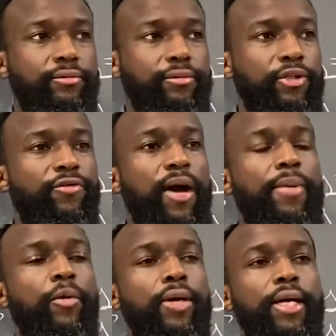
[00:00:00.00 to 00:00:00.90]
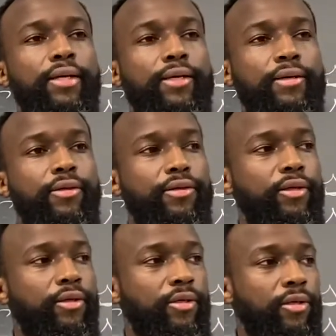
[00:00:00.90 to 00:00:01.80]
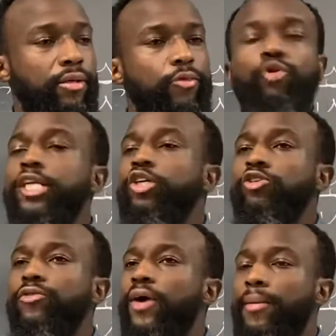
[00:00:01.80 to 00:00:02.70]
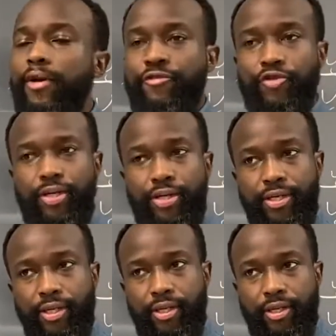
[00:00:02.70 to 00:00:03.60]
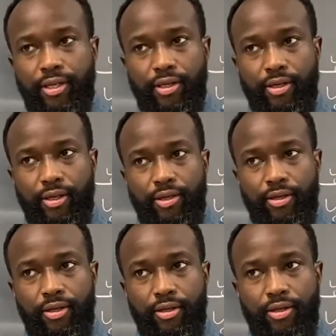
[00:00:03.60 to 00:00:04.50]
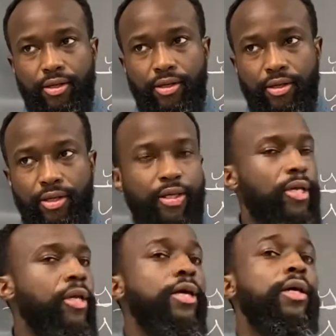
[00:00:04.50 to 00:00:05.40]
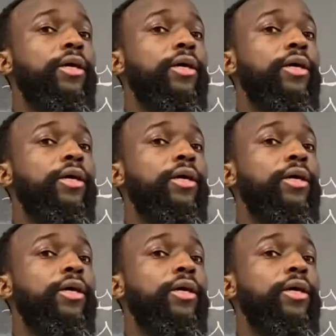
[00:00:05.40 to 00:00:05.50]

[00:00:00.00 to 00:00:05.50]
Divide by what? What do you divide by 4? Twenty-four.